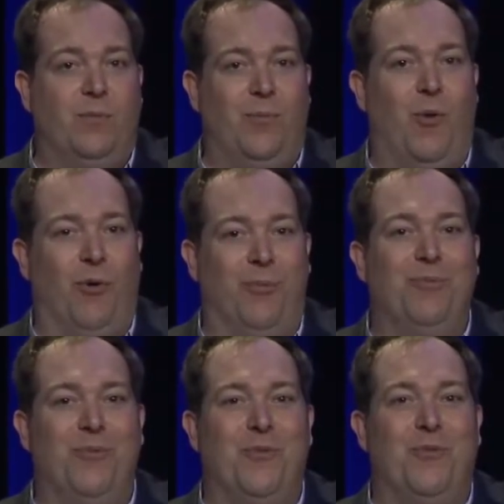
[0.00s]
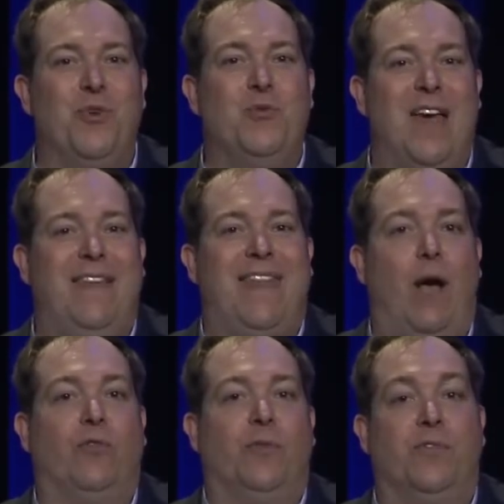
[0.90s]
over few ten
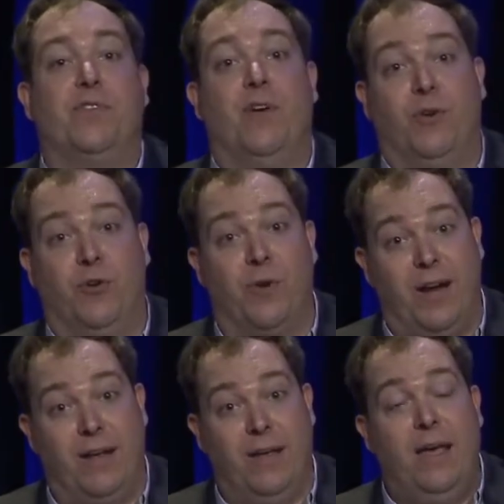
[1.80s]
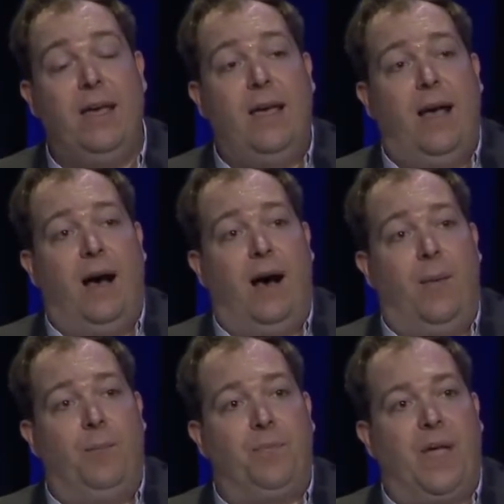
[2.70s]
thousandths of a degree.
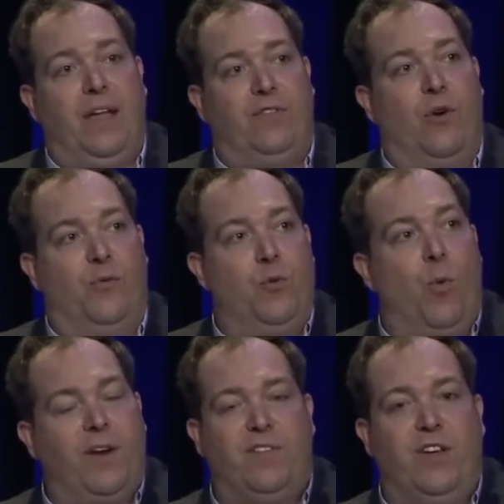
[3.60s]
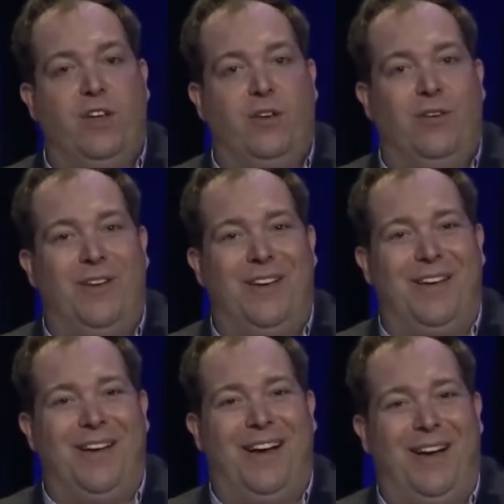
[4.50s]
Um, and so if you want to see,
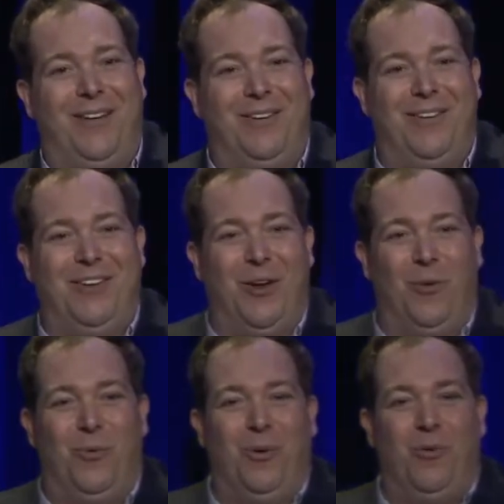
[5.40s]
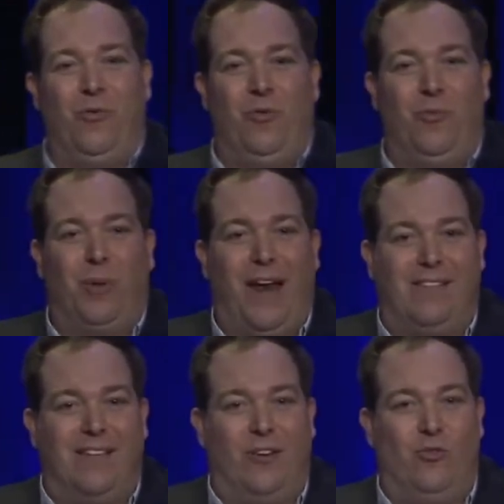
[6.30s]
uh, you know,
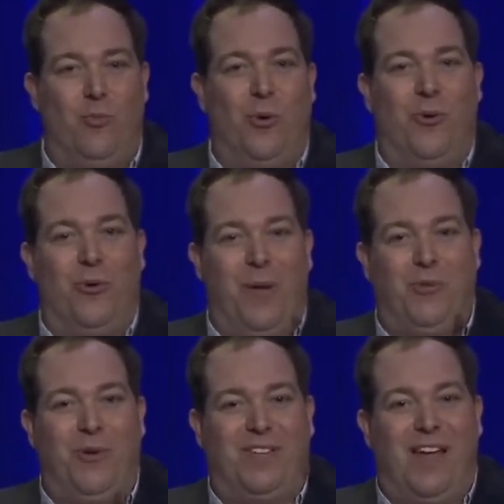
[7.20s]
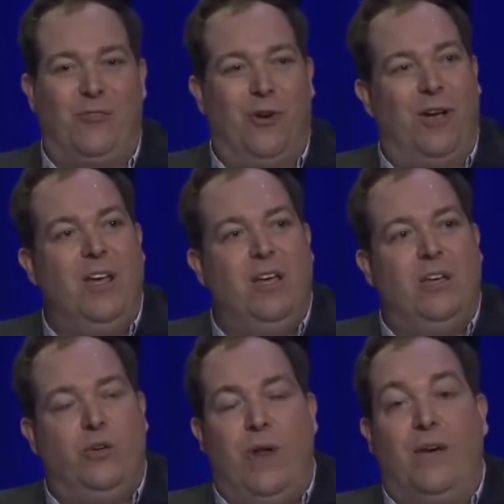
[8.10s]
planets like Jupiter, Neptune, et cetera,
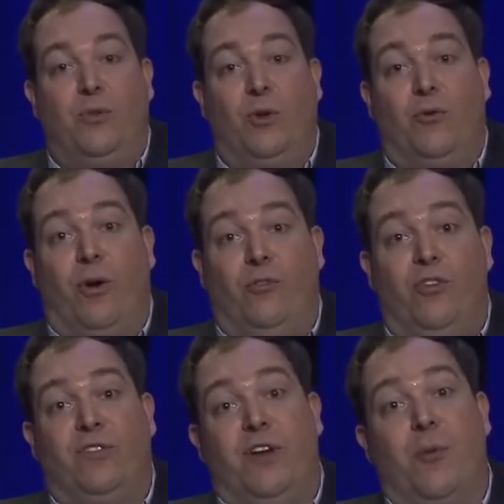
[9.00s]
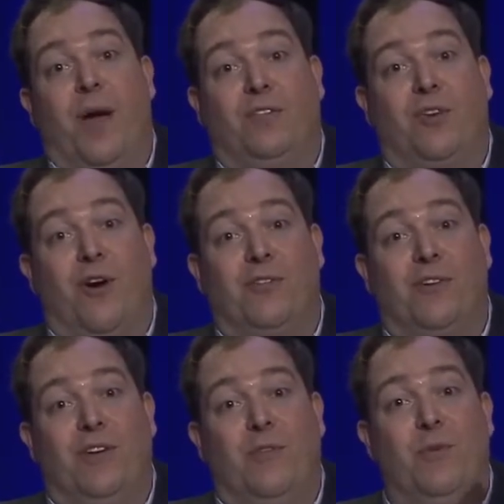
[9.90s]
you'd have to look around just the nearby
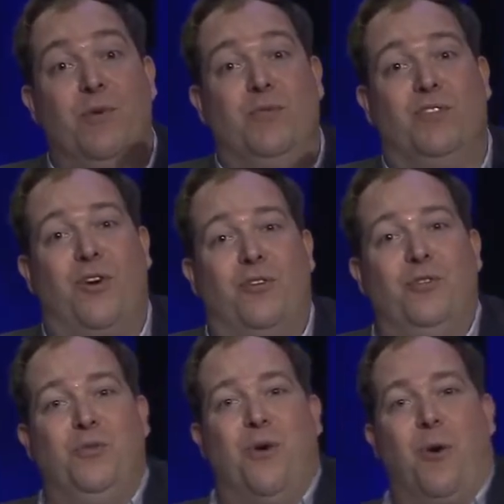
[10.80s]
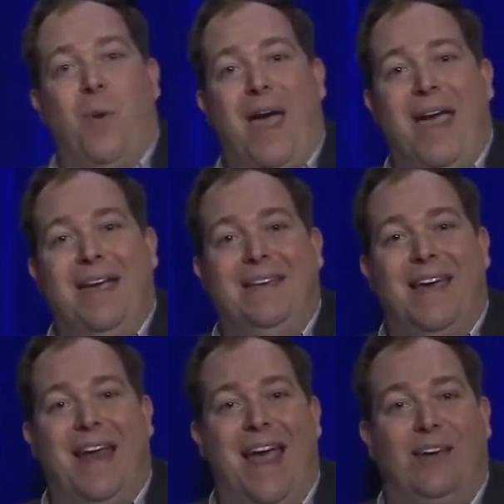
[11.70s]
stars. If you move the star too far away,
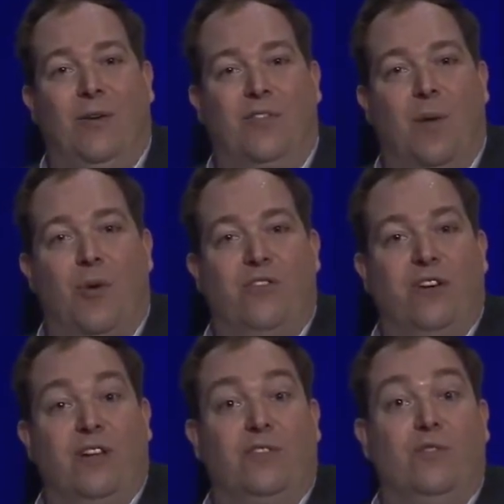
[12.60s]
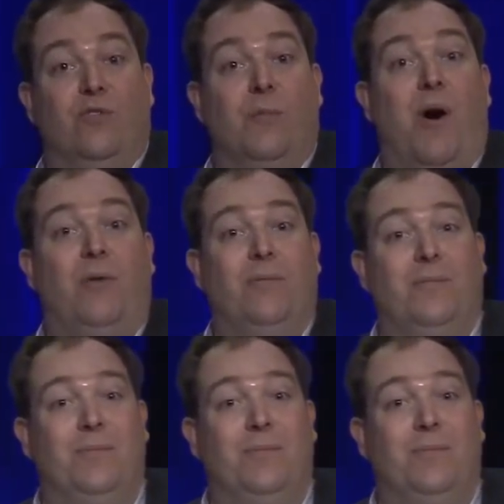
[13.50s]
that angular separation gets too small.